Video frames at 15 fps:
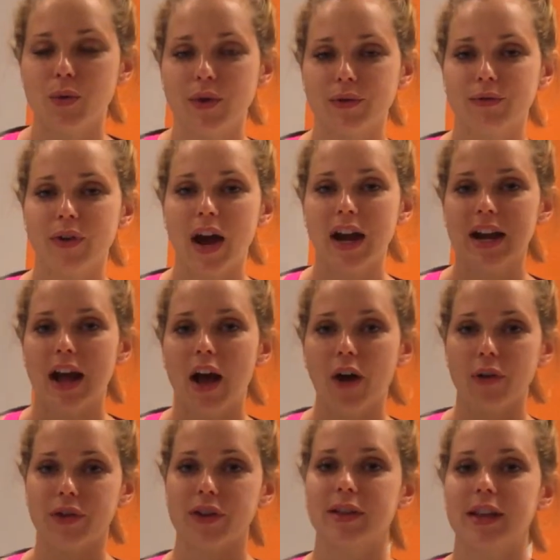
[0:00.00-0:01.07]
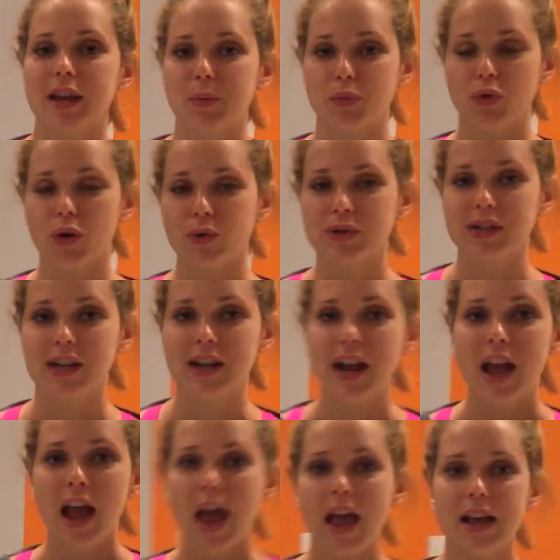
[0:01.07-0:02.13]
you can find a healthy lean protein
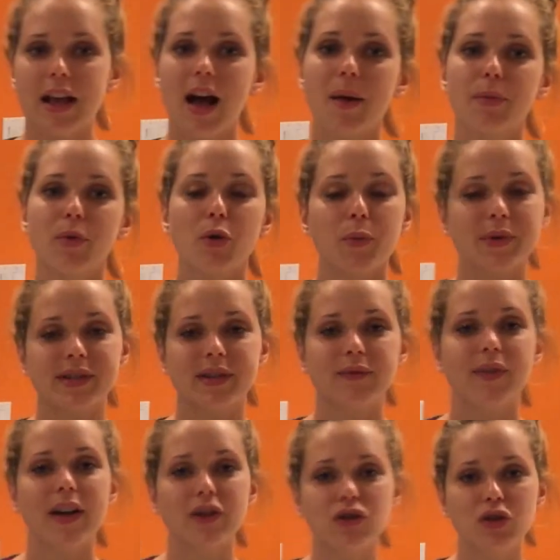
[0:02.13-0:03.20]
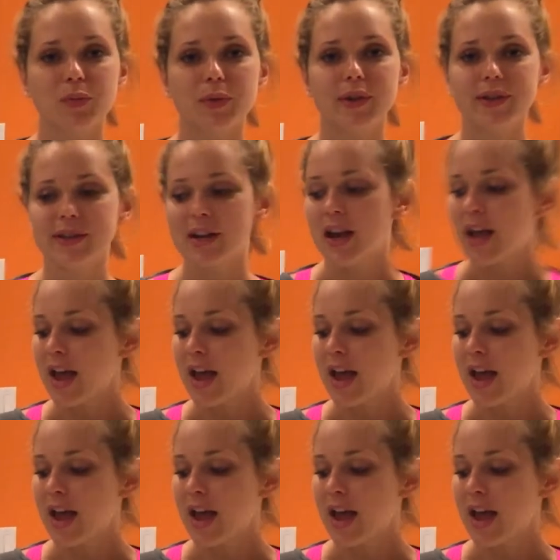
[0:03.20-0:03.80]
and couple it with some vegetables.